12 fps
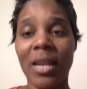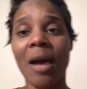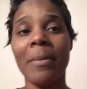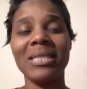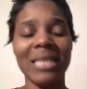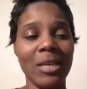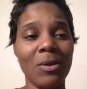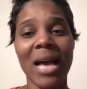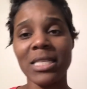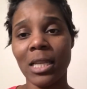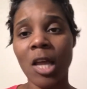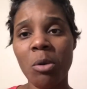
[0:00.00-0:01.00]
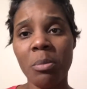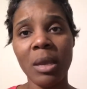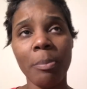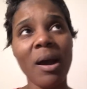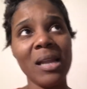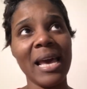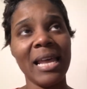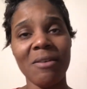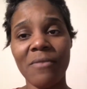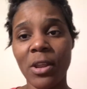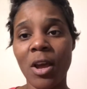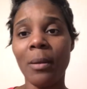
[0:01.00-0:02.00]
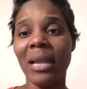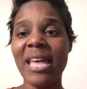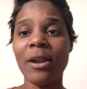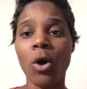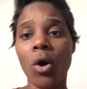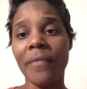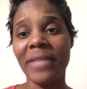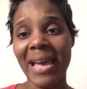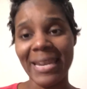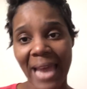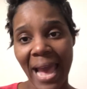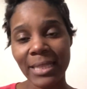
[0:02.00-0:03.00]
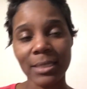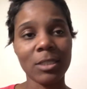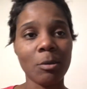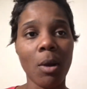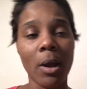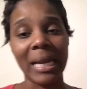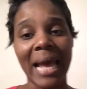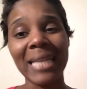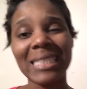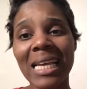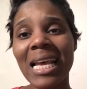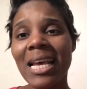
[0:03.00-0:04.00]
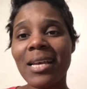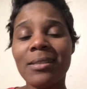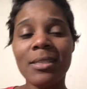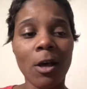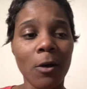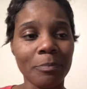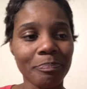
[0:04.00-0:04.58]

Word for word: I'm gonna take you guys along with me and probably have that video later on that night, tomorrow night. So